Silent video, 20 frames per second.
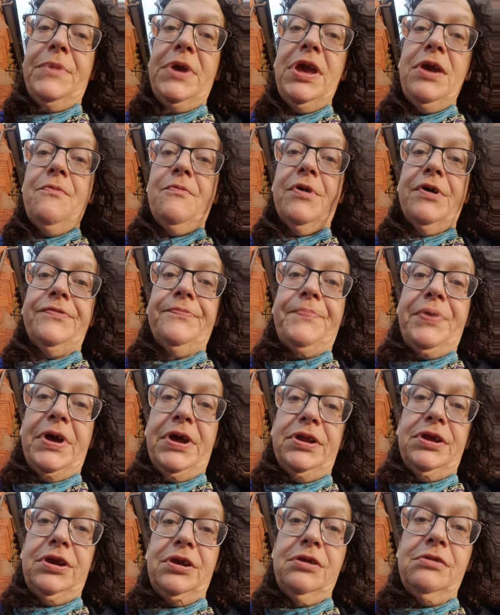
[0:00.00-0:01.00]
me one
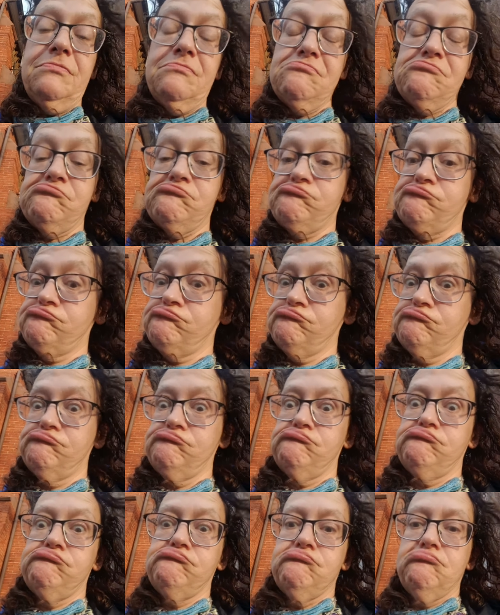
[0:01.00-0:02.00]
penny.
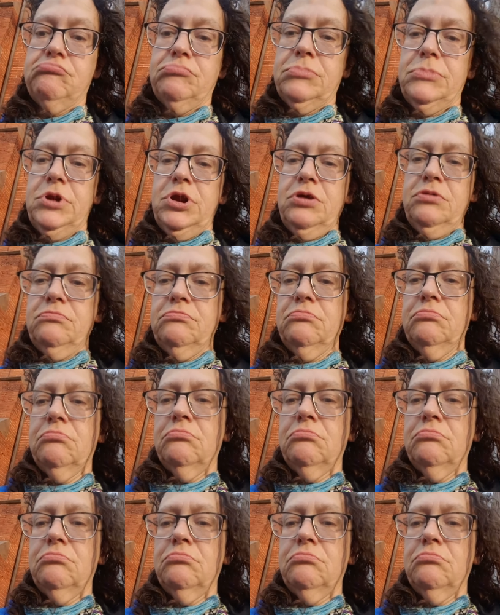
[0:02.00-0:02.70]
Nope.